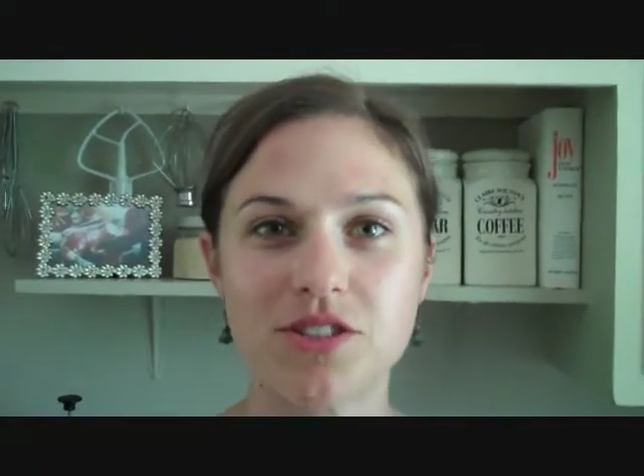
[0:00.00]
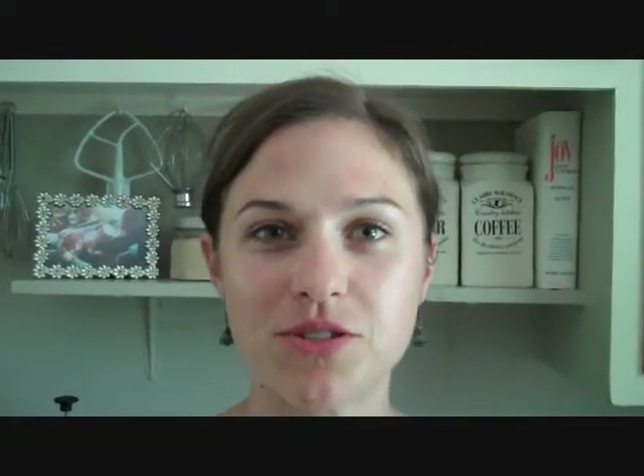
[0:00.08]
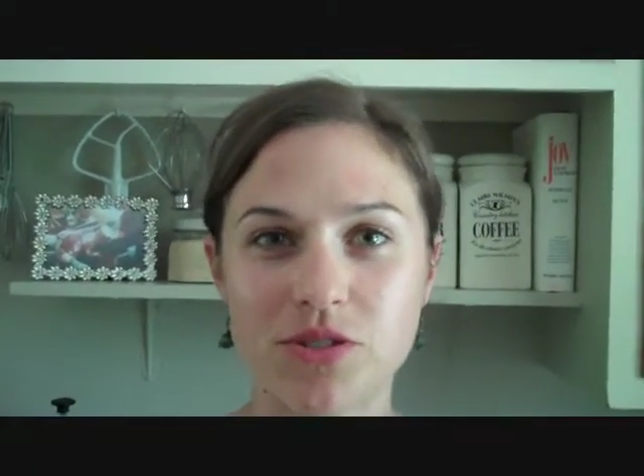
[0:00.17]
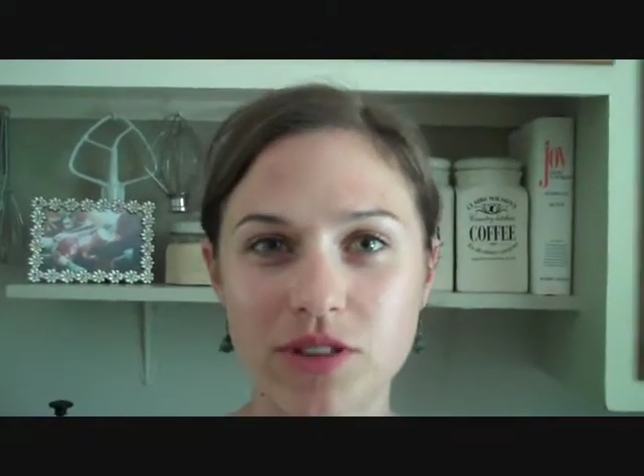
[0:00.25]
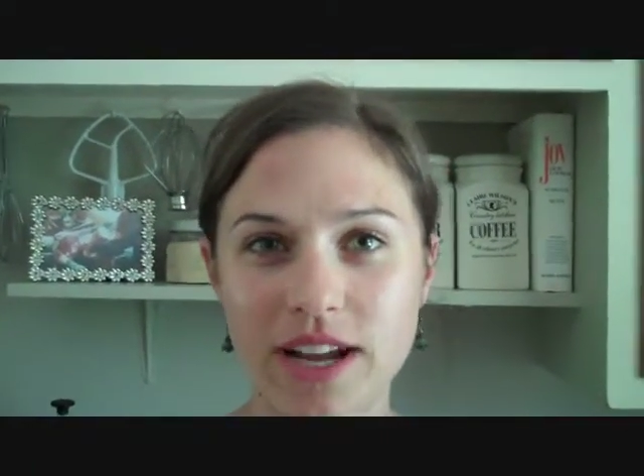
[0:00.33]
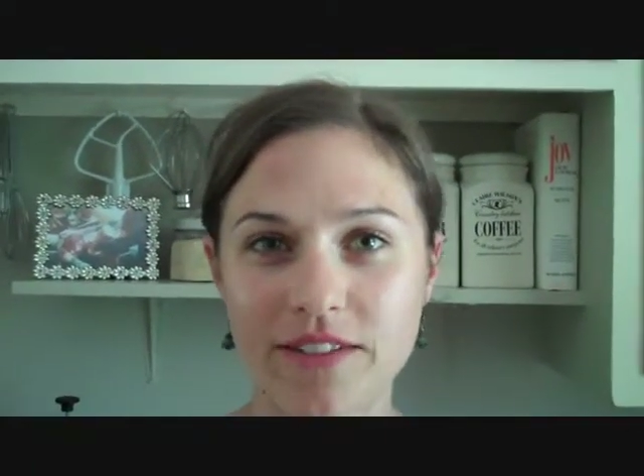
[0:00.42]

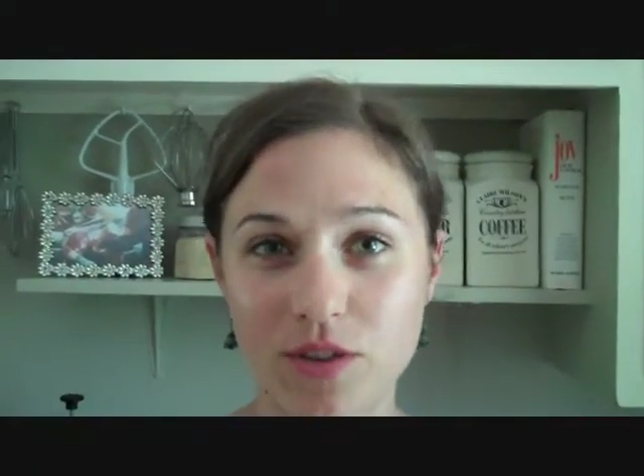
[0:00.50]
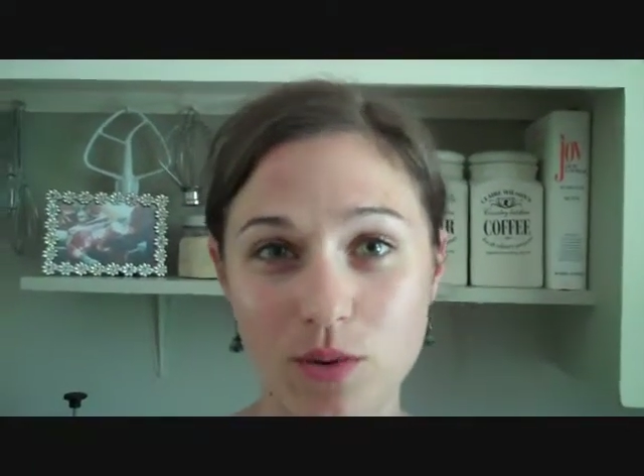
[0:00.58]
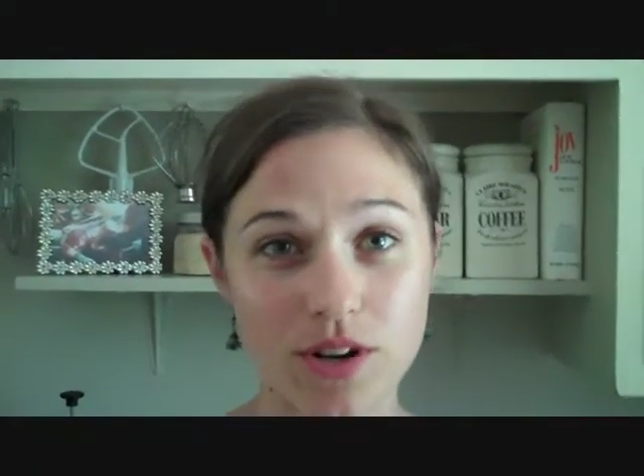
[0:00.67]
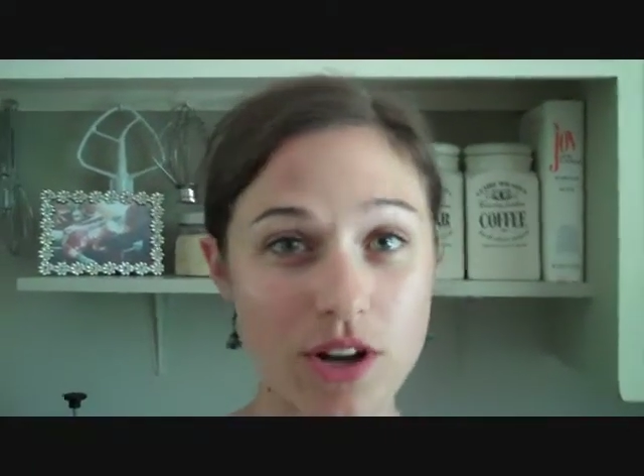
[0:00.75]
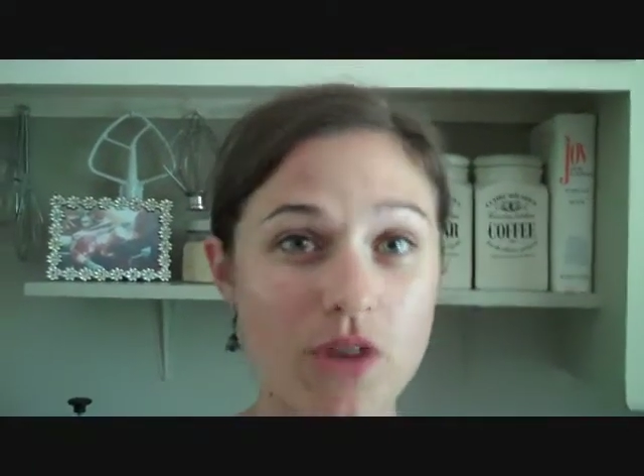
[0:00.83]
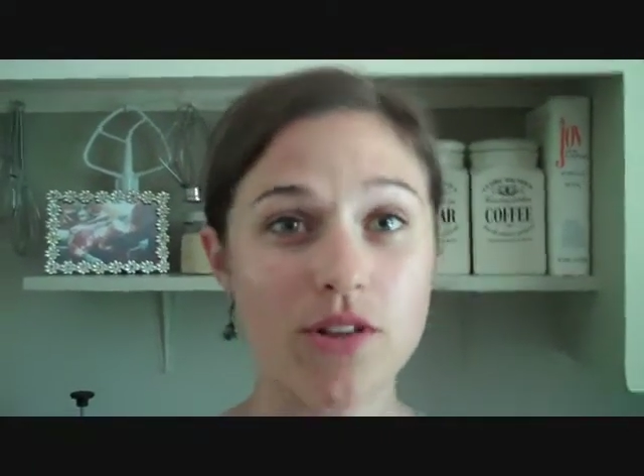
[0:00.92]
to let
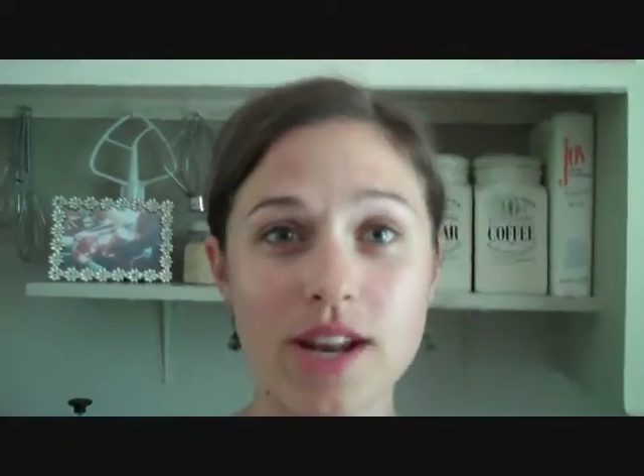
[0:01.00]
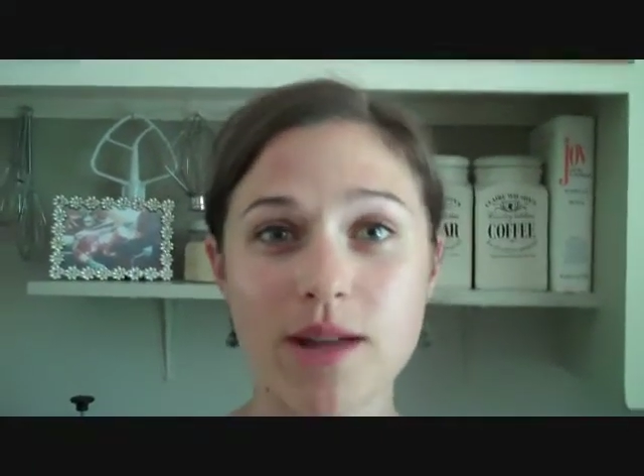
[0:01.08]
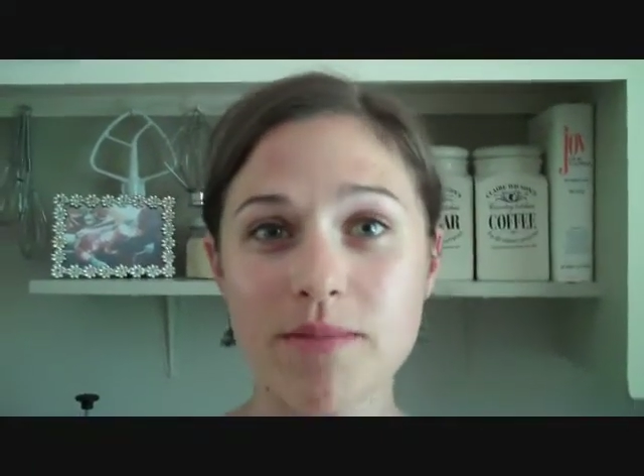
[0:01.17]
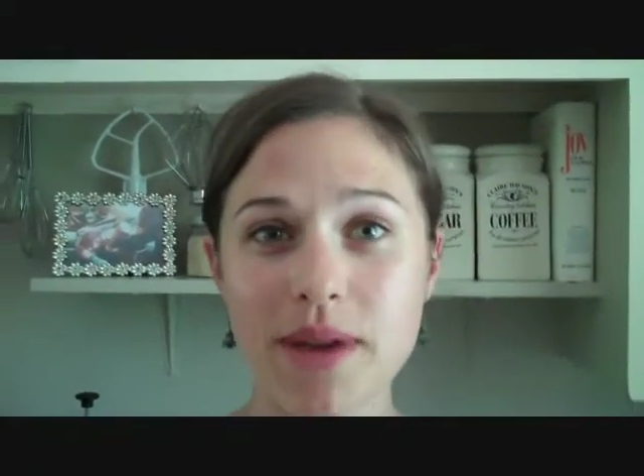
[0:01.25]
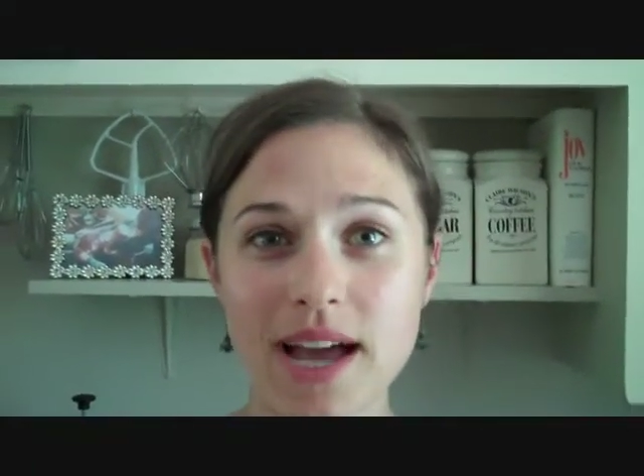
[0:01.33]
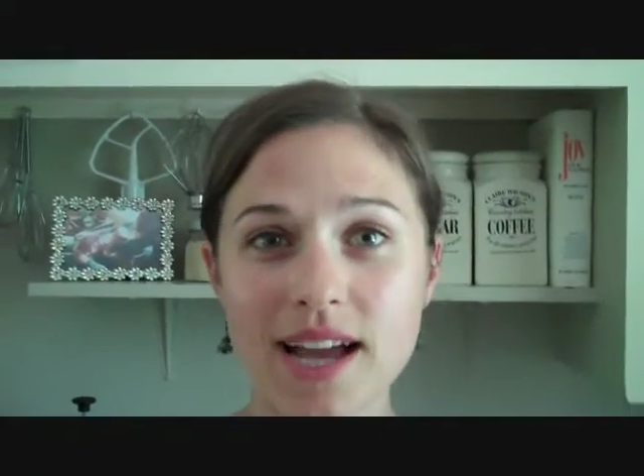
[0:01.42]
everyone know that
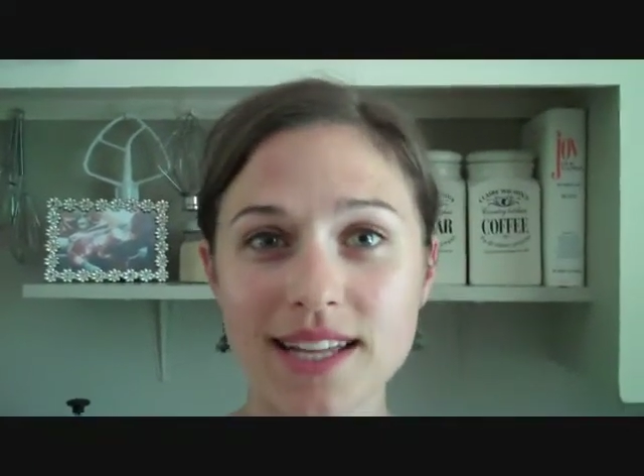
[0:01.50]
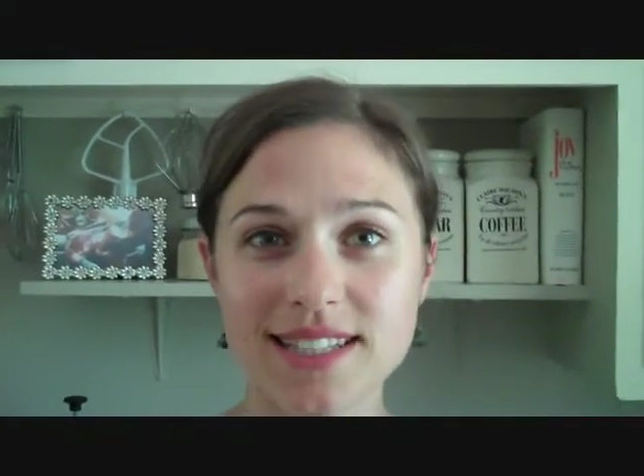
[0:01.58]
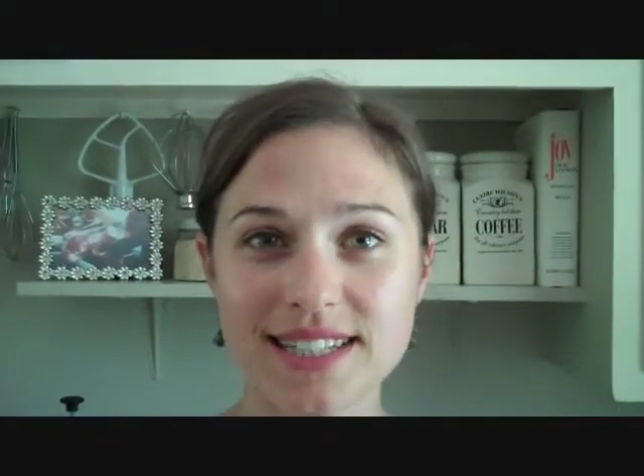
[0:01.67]
I'm back and